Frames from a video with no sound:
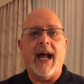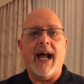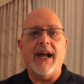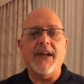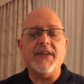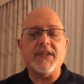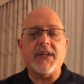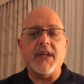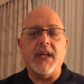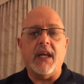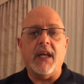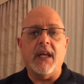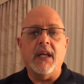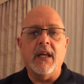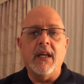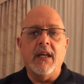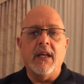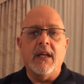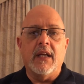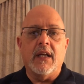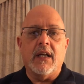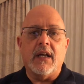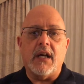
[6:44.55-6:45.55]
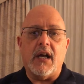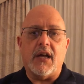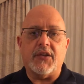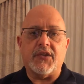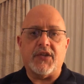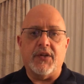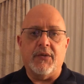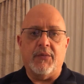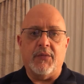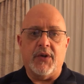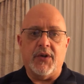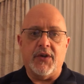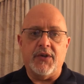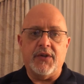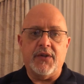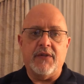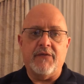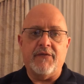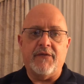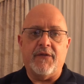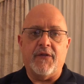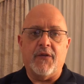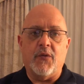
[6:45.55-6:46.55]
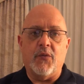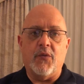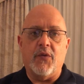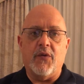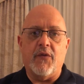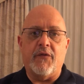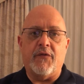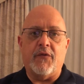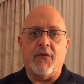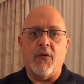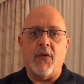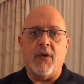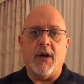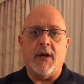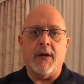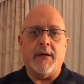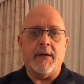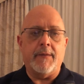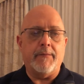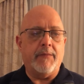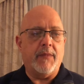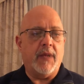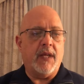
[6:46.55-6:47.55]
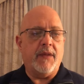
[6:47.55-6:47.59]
asking customers for for